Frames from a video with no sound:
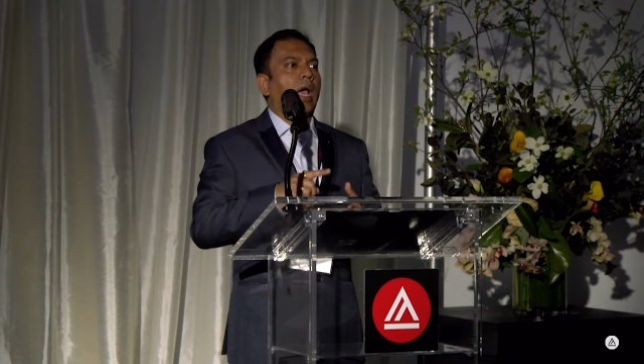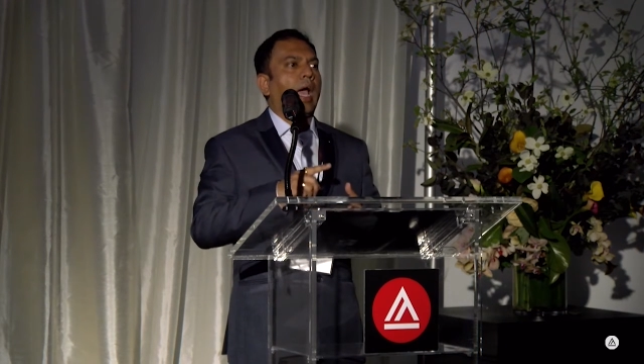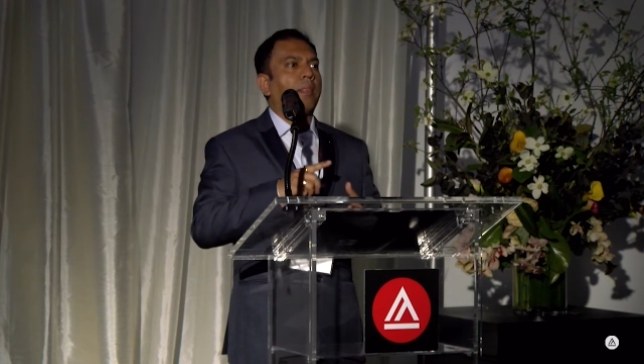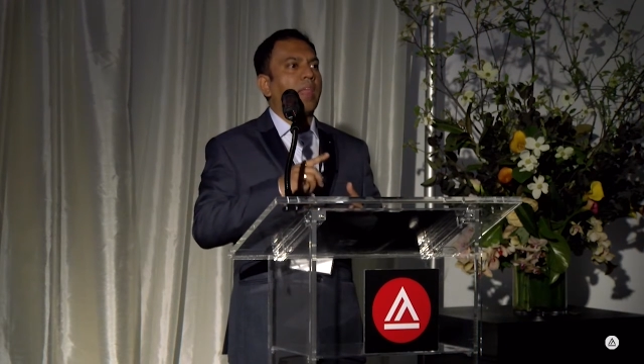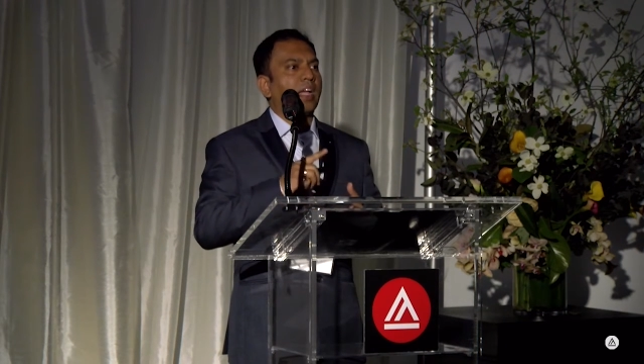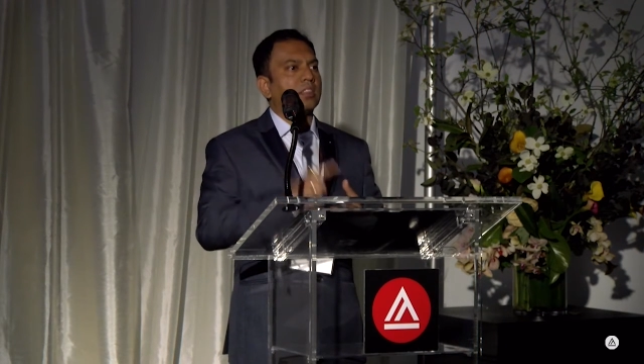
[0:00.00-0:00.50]

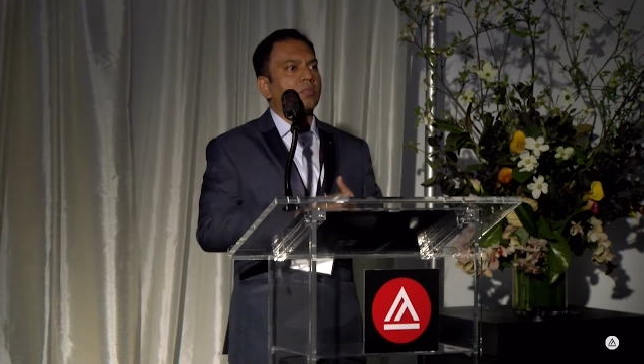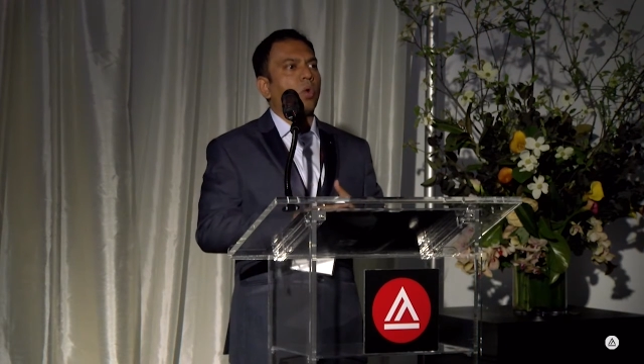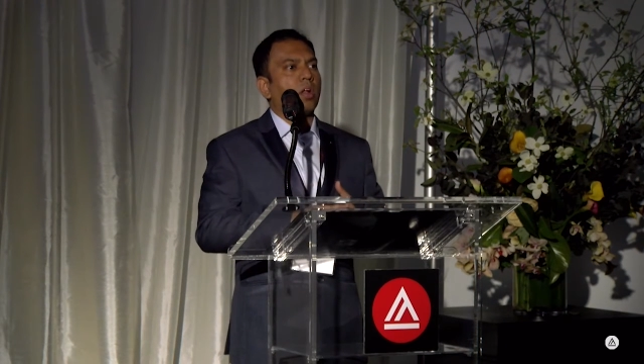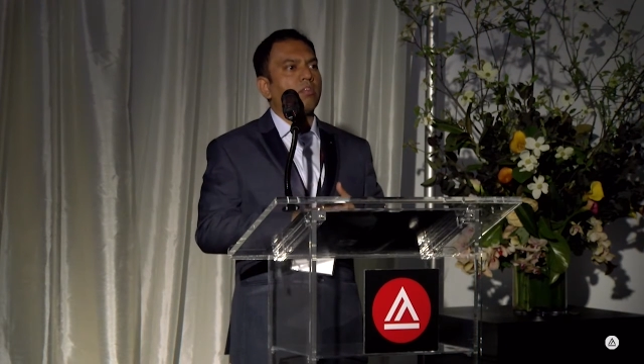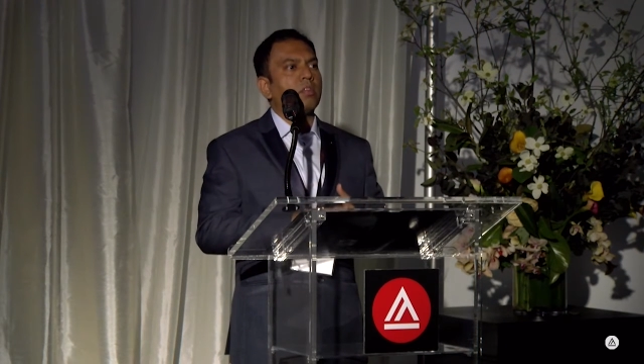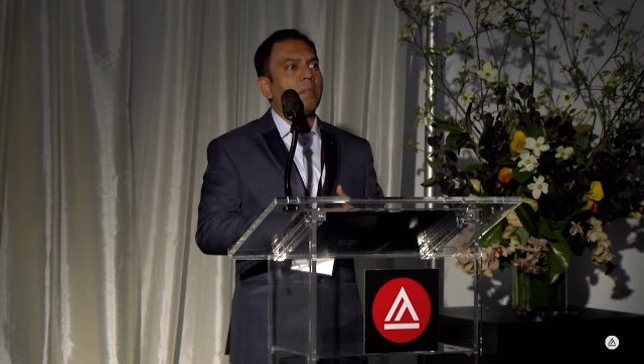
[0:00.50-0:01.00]
and that's
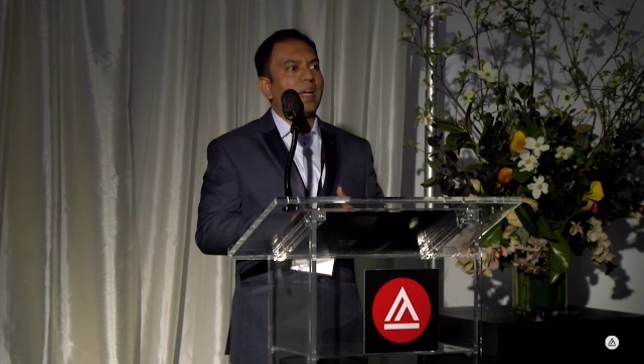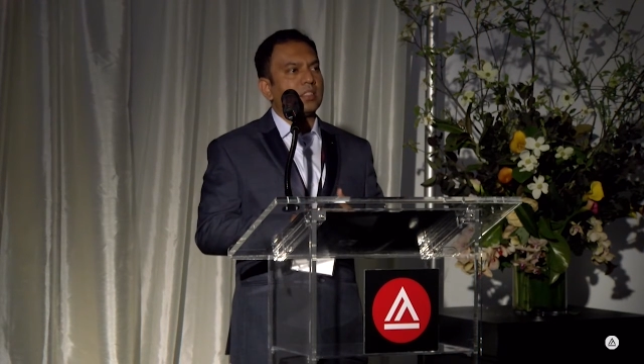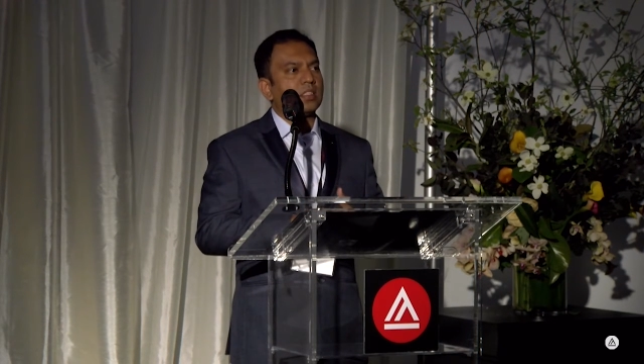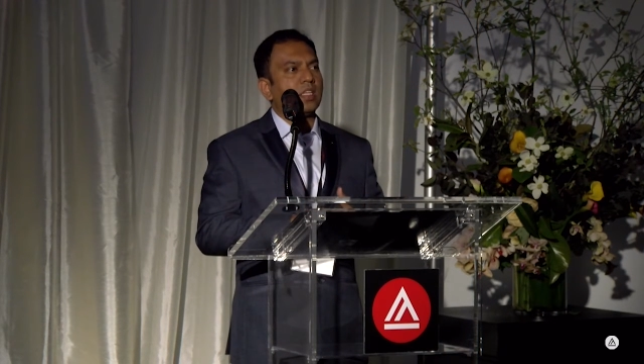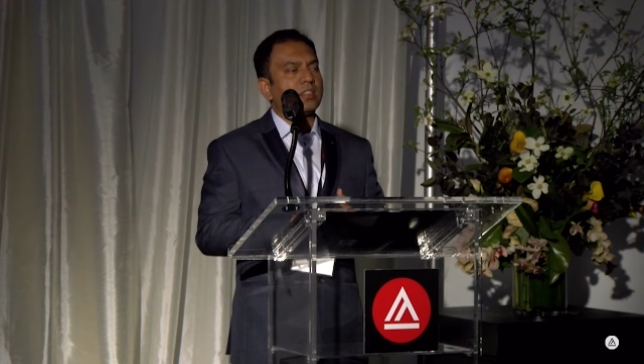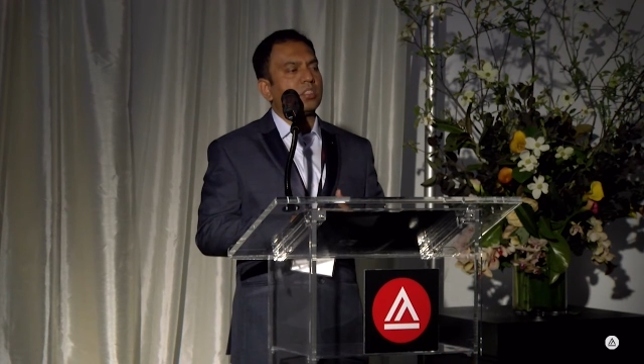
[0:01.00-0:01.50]
one of the
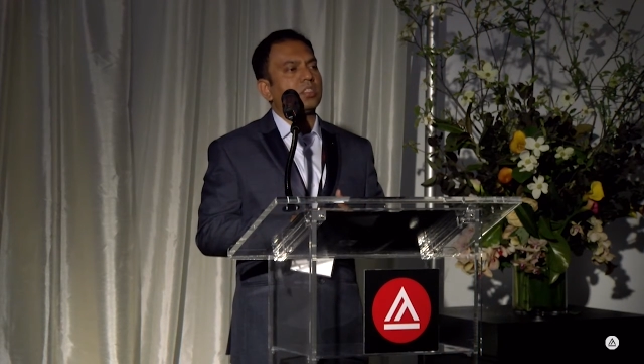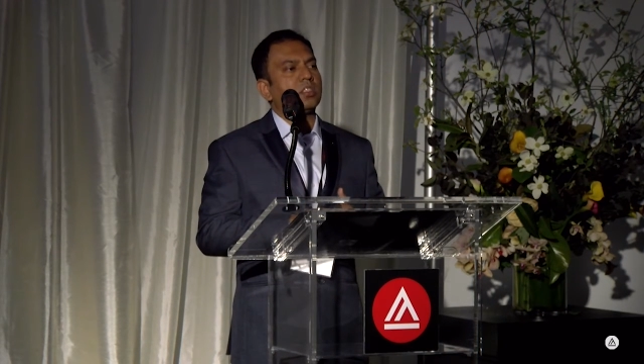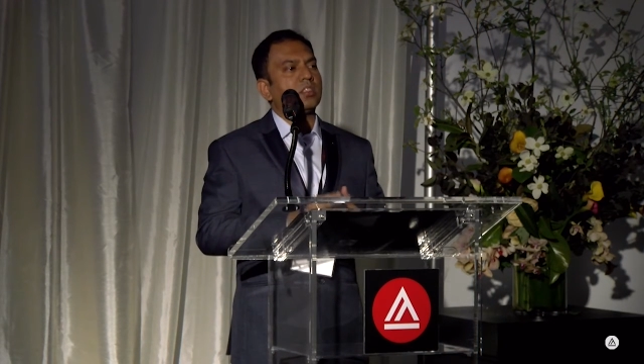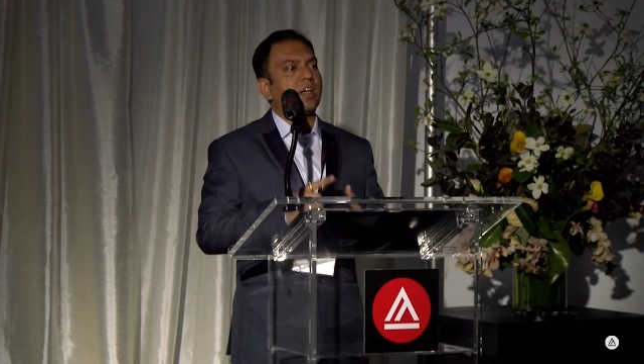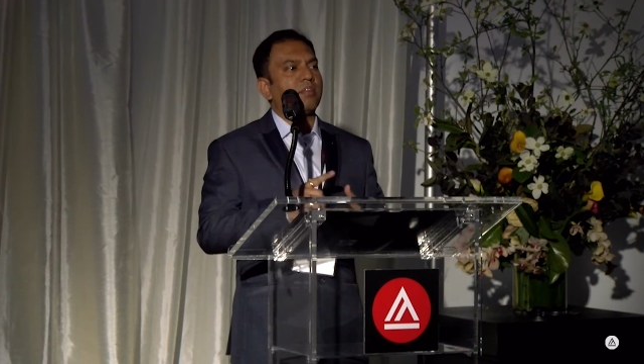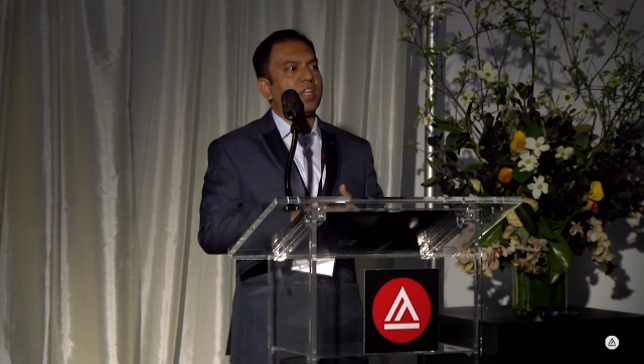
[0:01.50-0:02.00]
best
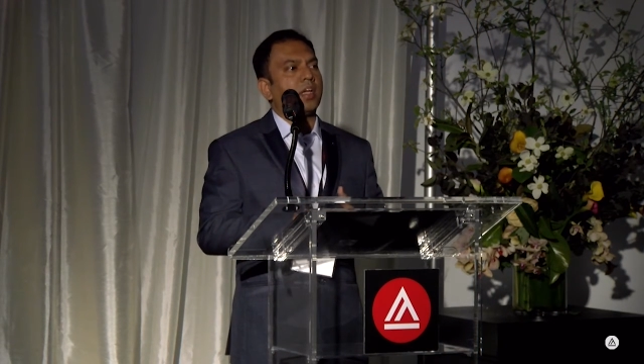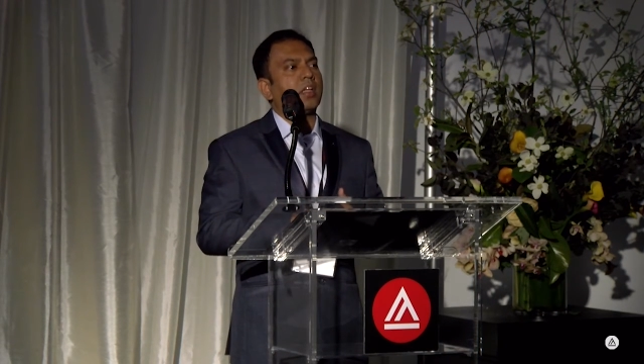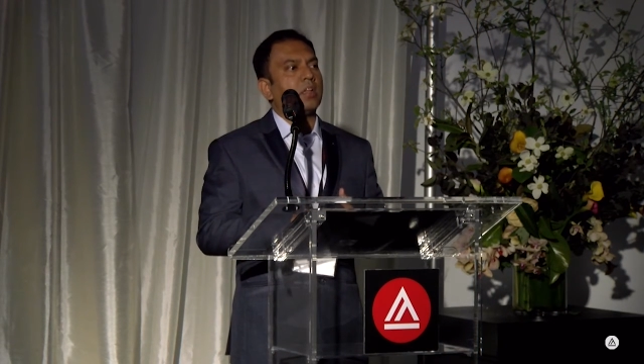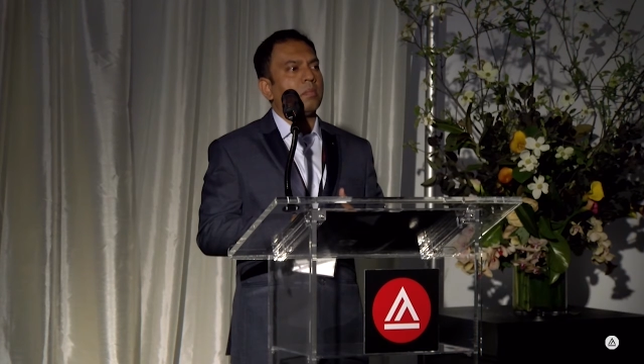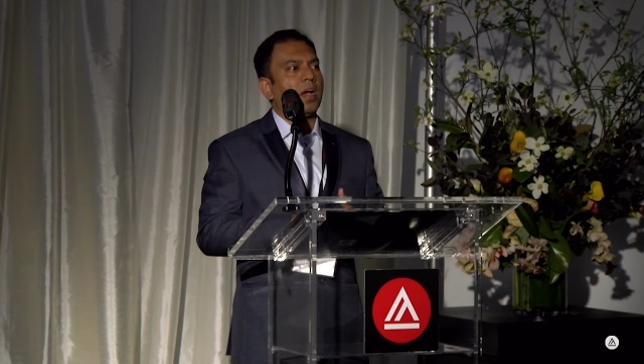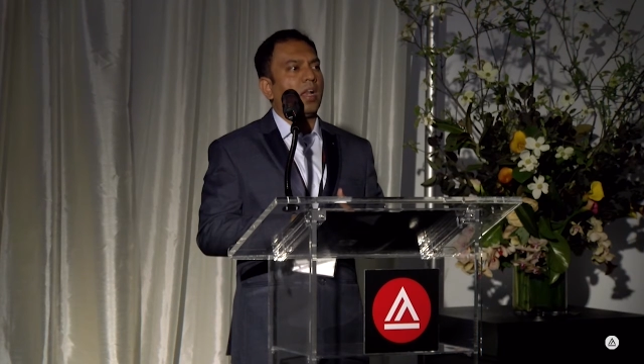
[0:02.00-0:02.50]
decisions I've
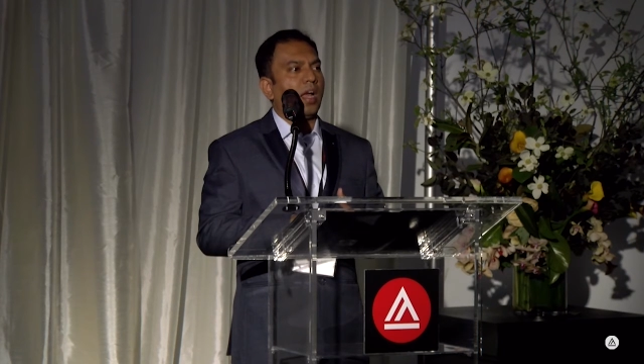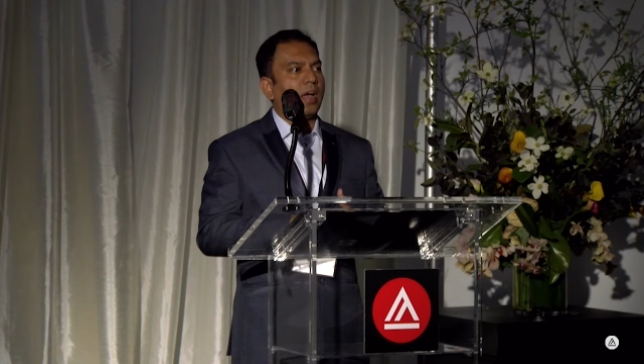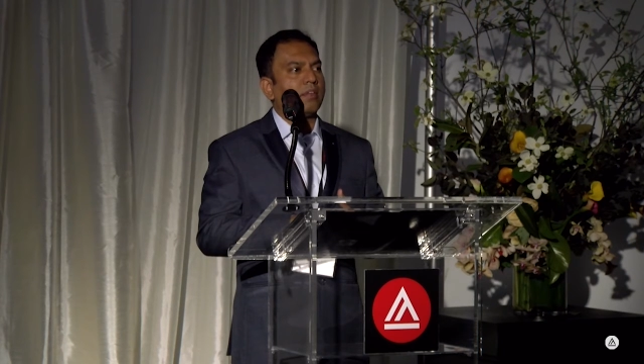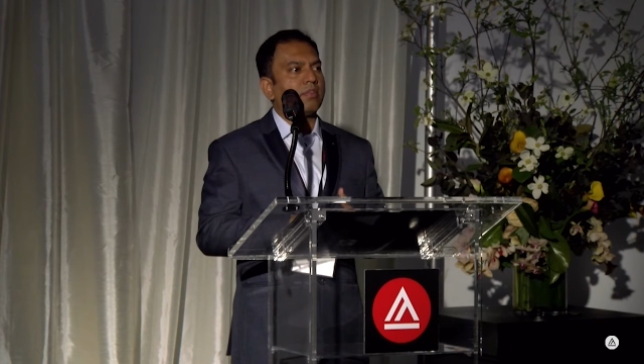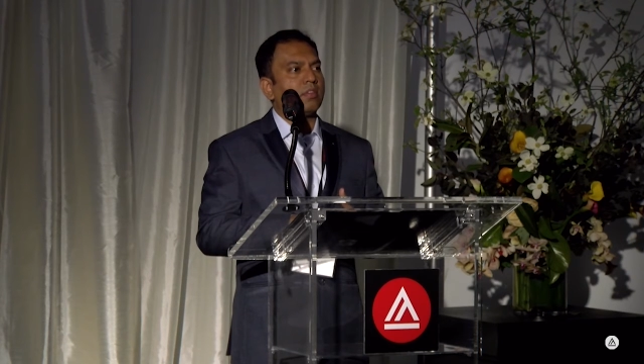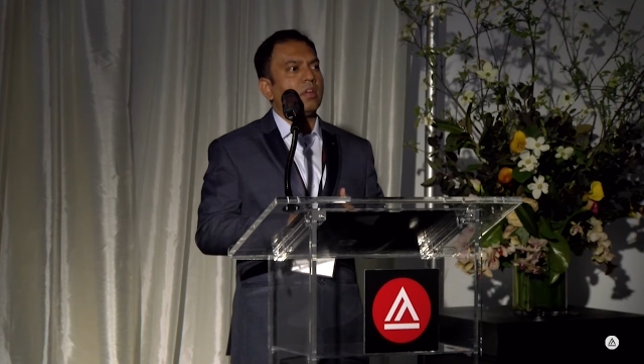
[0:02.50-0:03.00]
taken in my
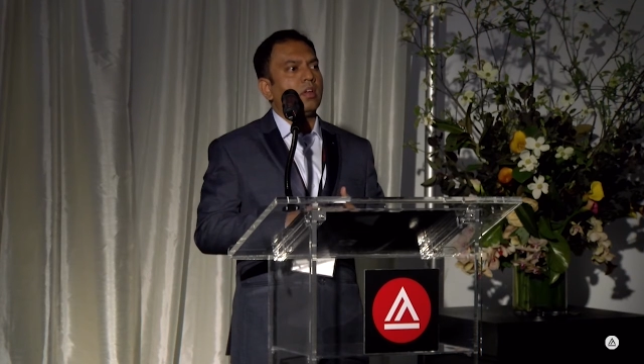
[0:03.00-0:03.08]
life,